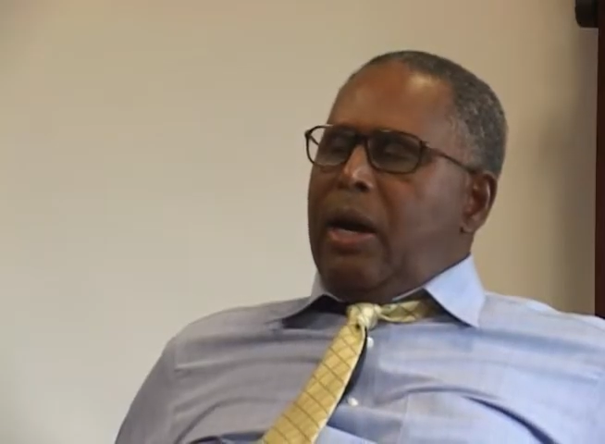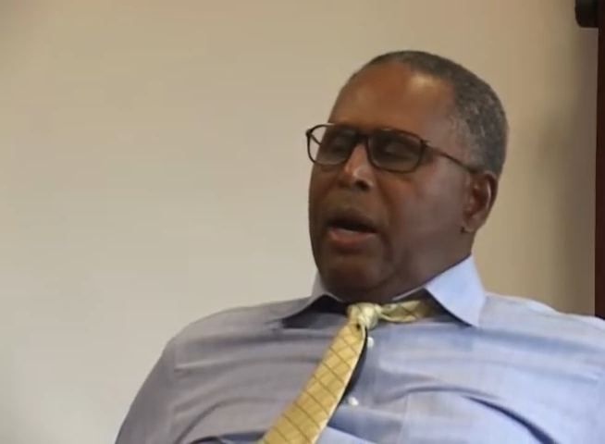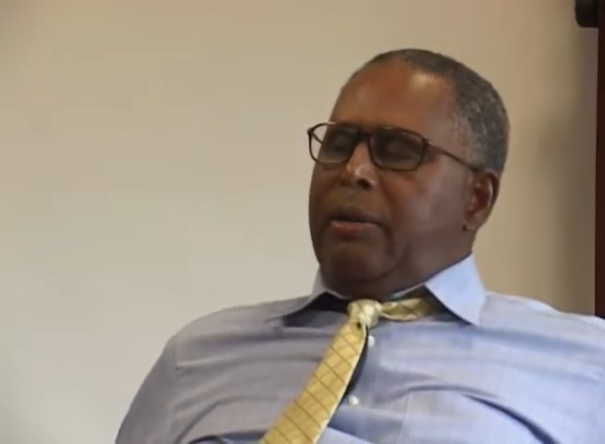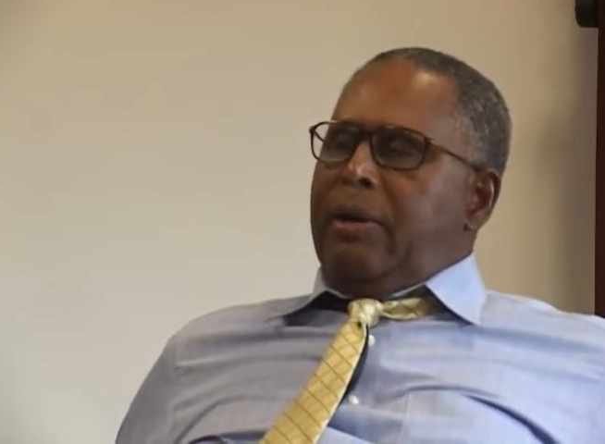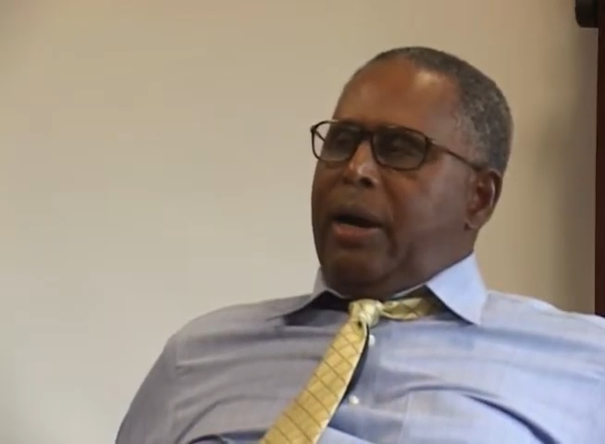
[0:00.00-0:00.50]

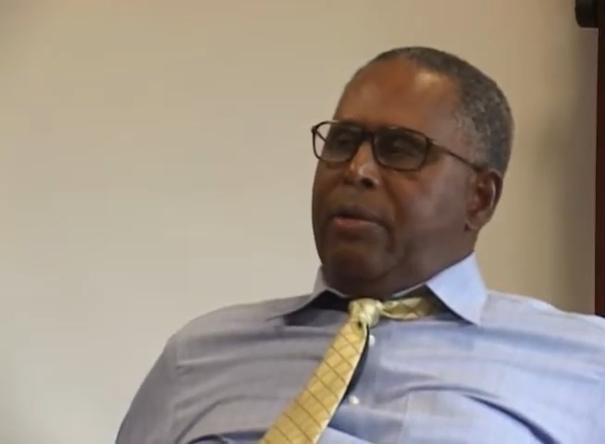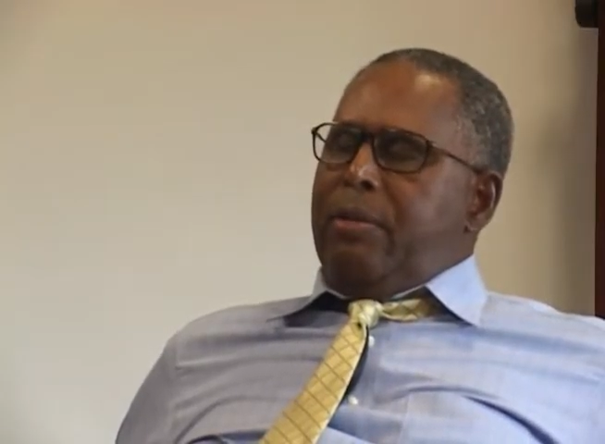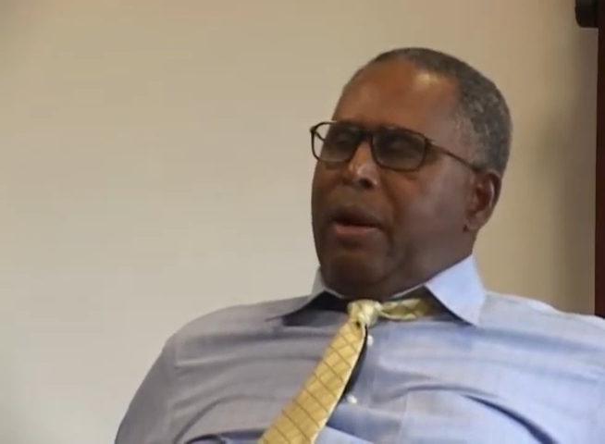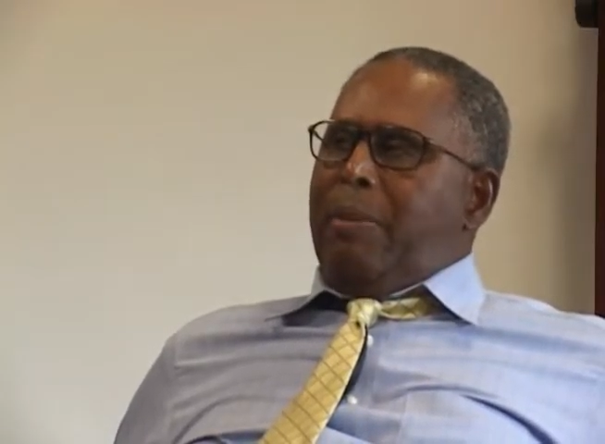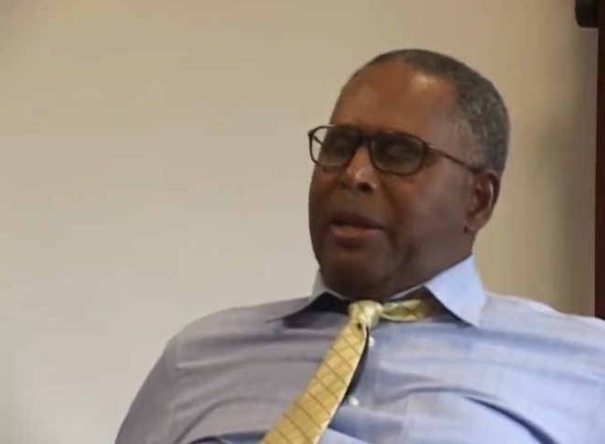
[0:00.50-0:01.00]

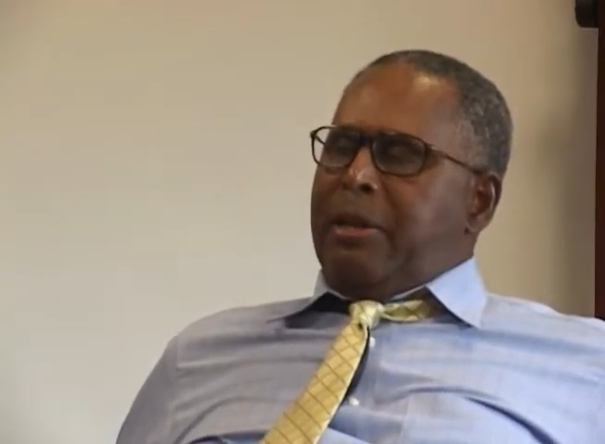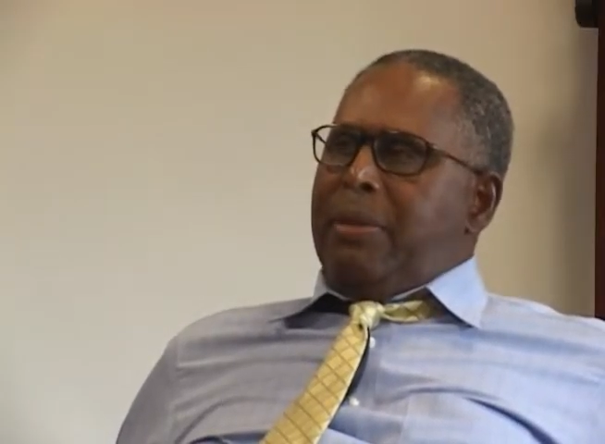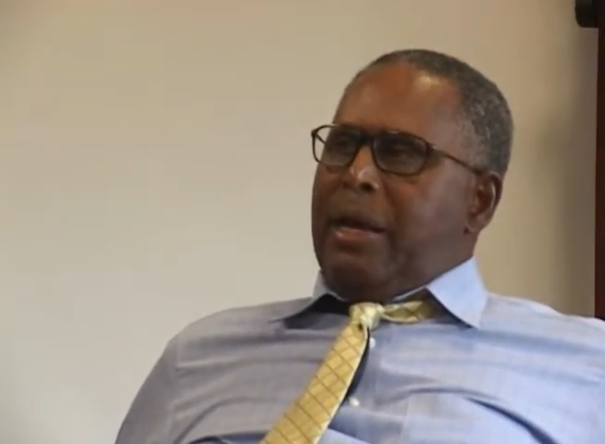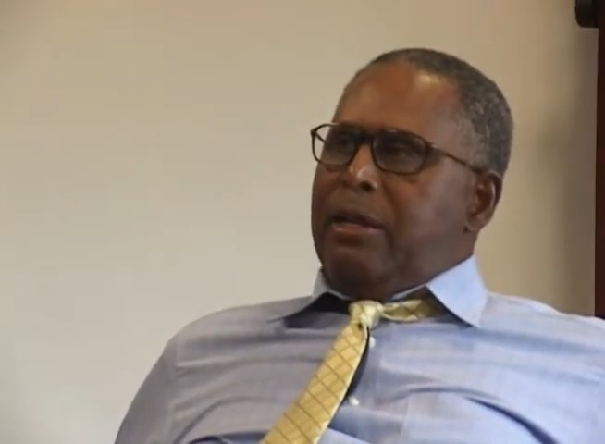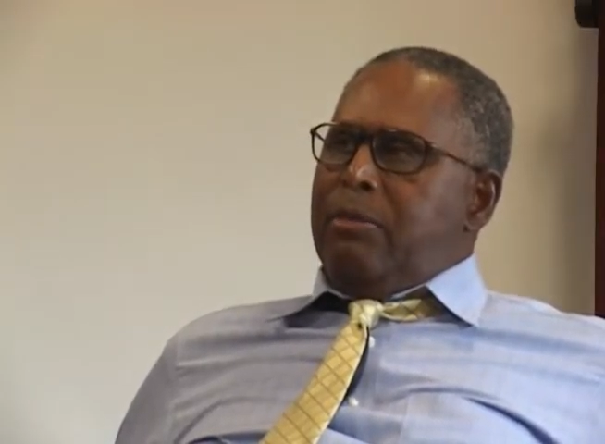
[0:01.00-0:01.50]
About the
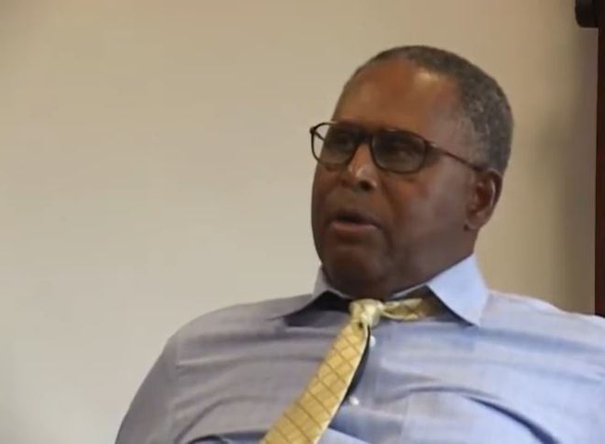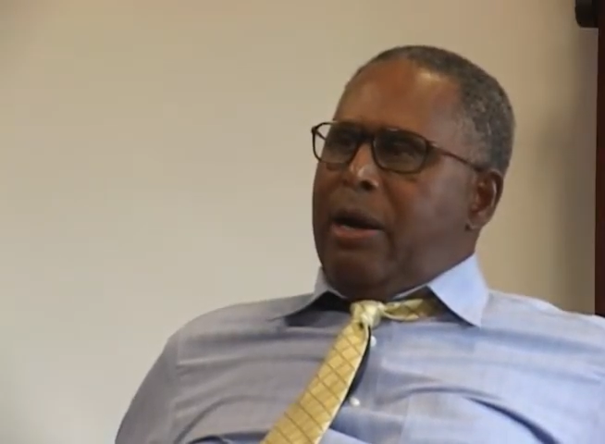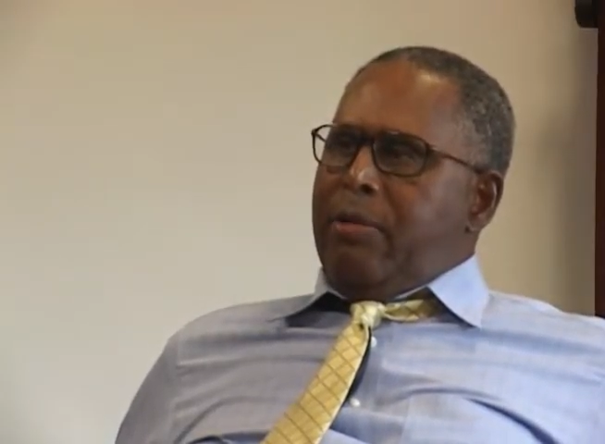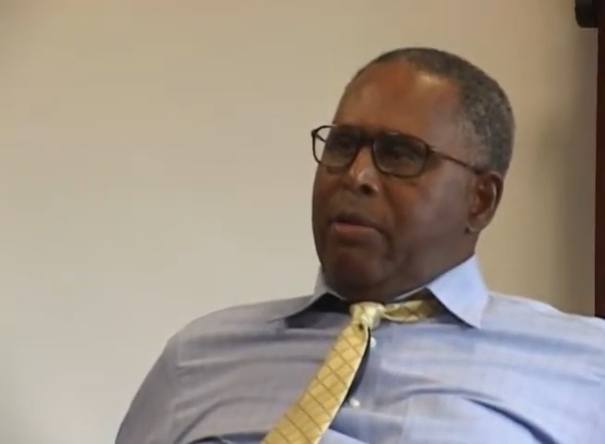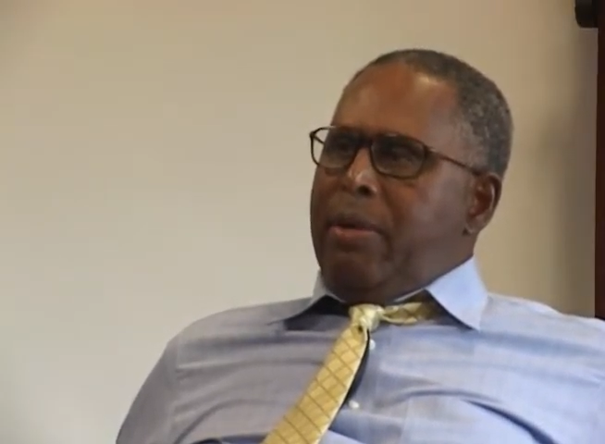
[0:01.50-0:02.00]
Malleable,
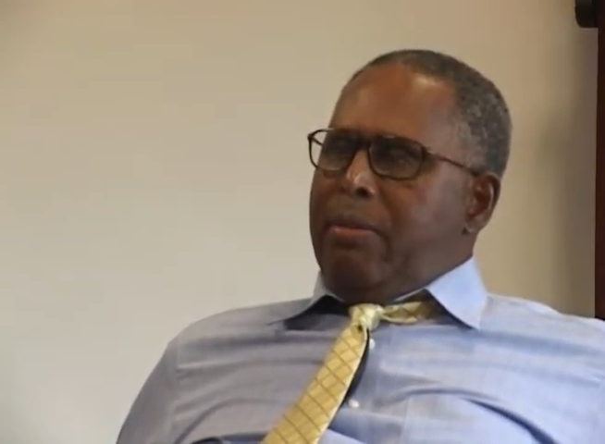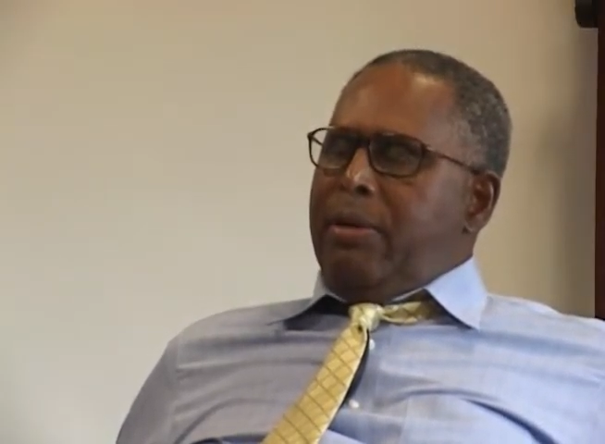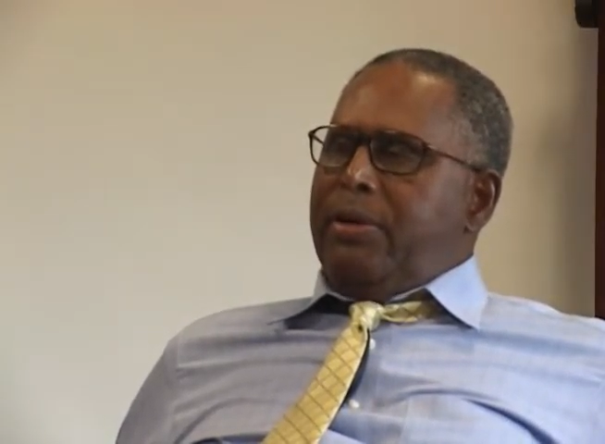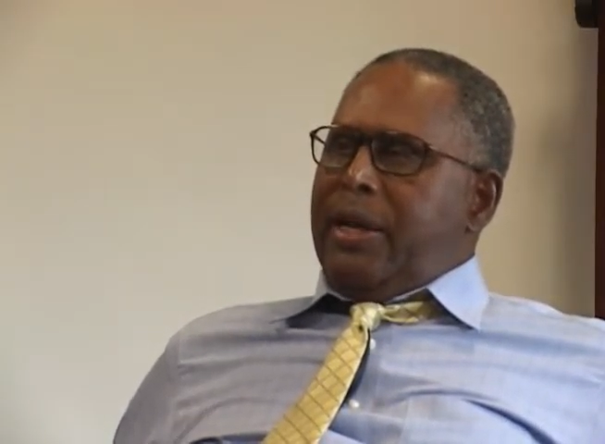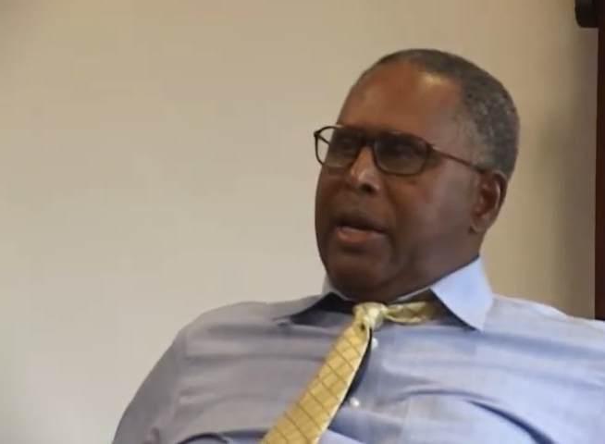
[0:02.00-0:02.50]
I
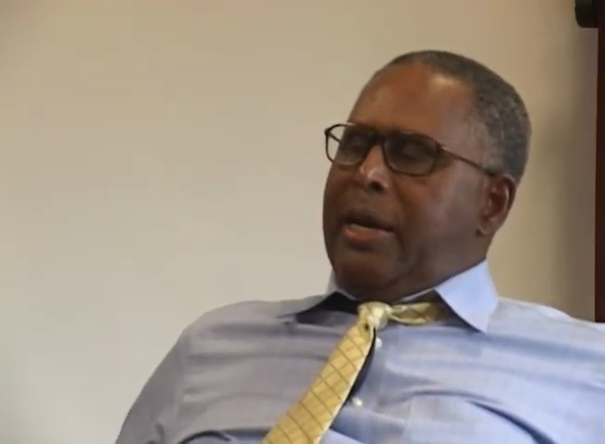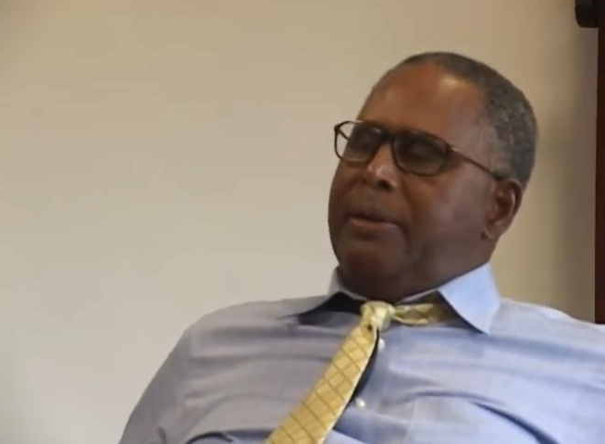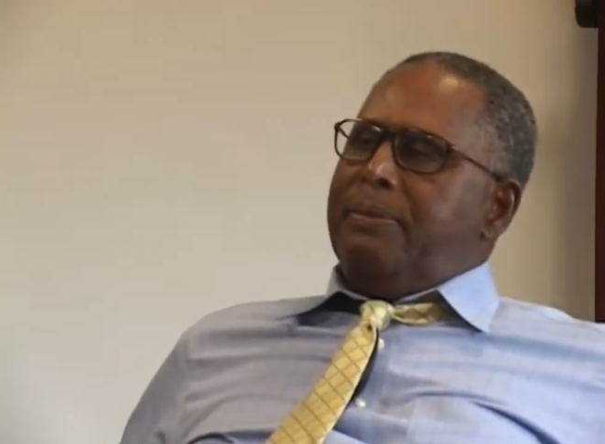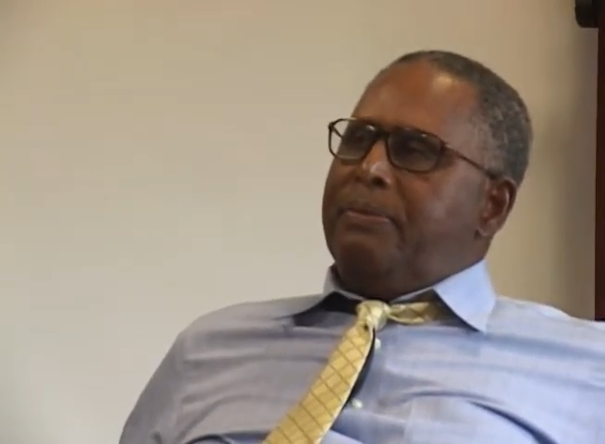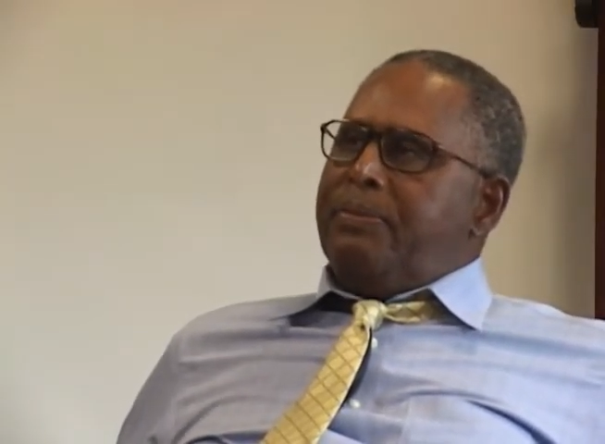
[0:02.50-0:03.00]
remember that
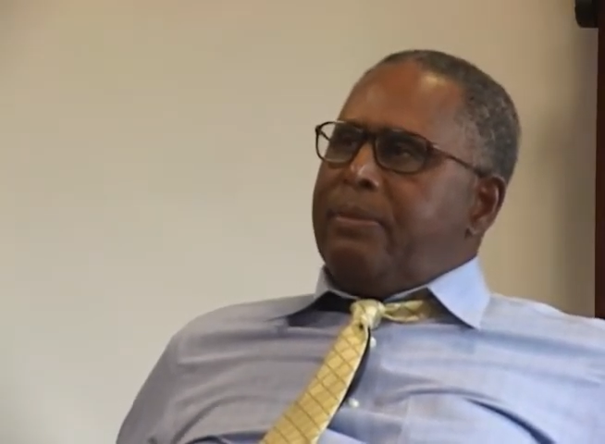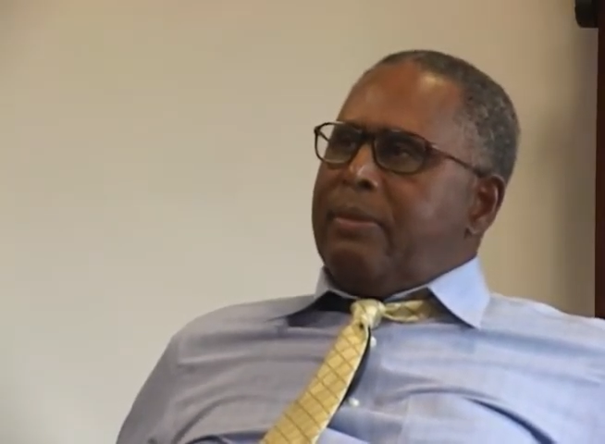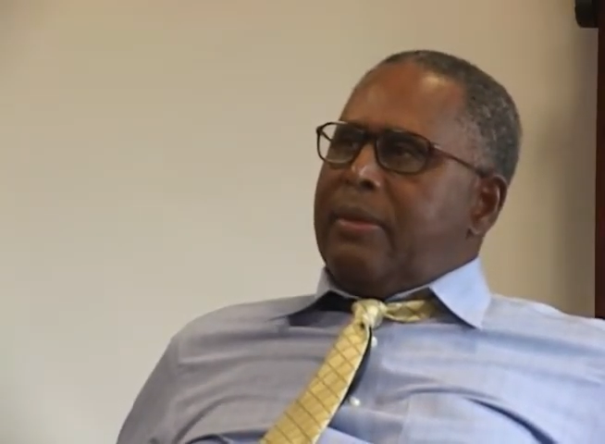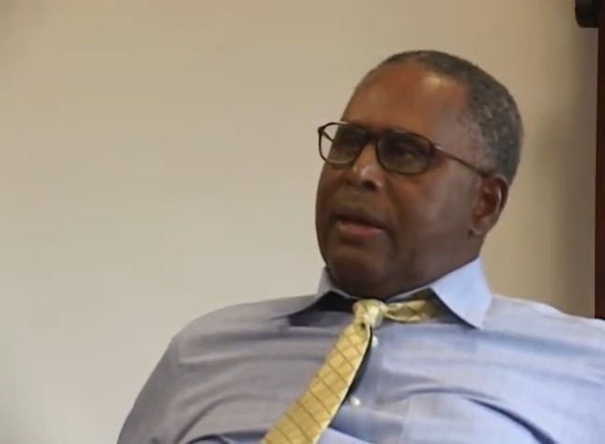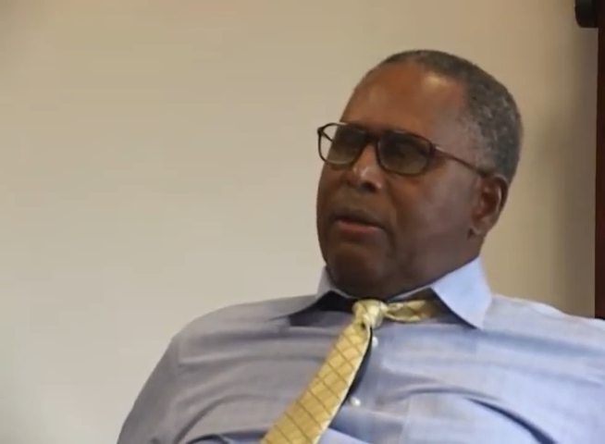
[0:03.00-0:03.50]

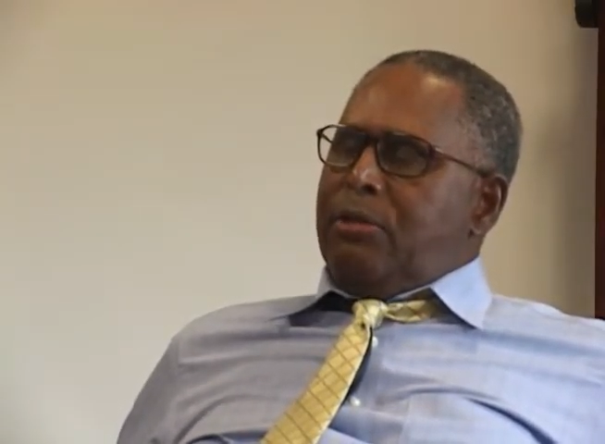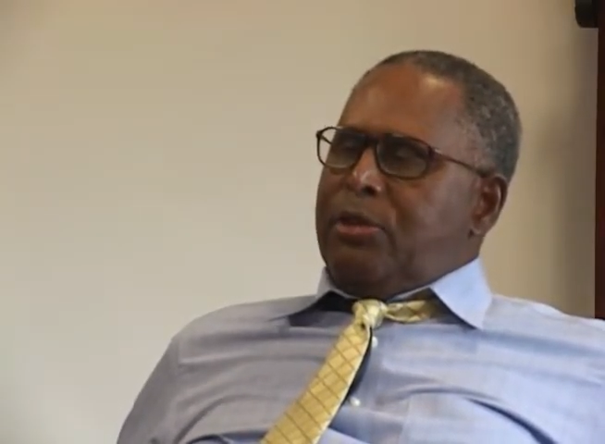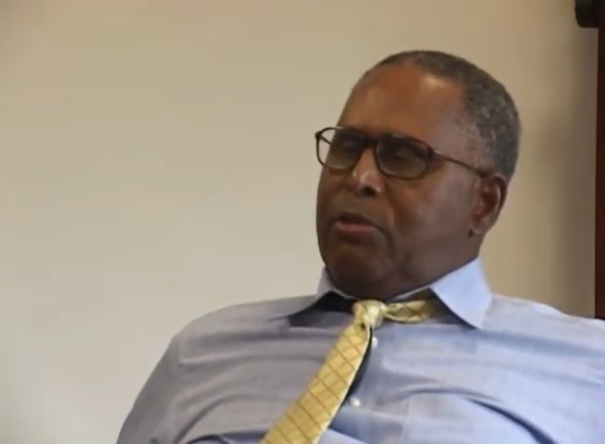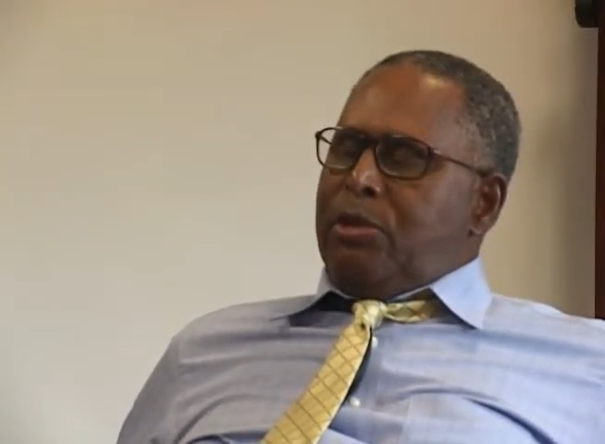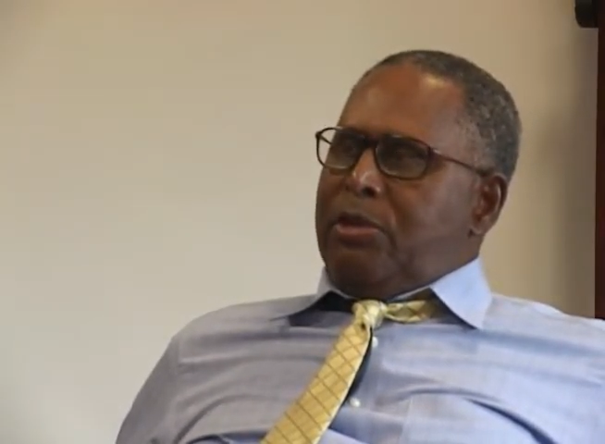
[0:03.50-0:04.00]
it was the